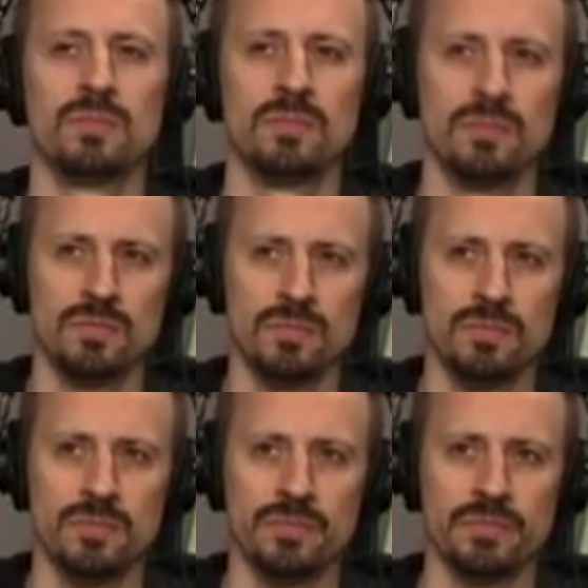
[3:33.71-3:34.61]

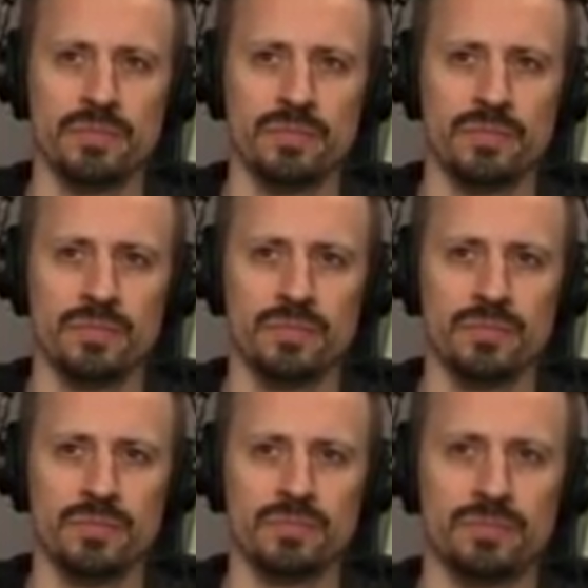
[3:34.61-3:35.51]

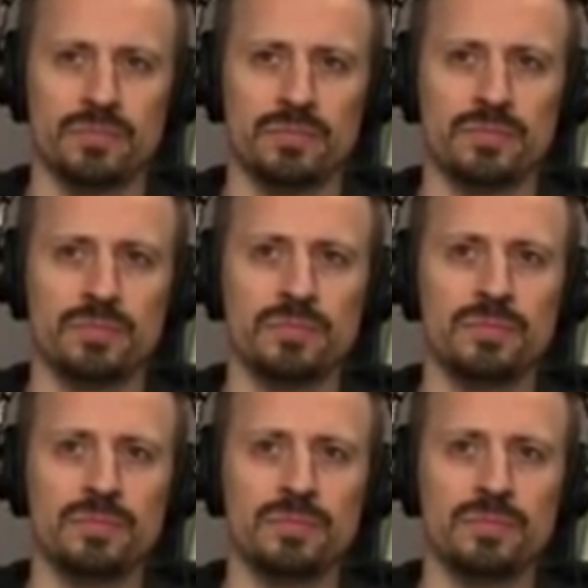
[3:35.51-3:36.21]
[no speech]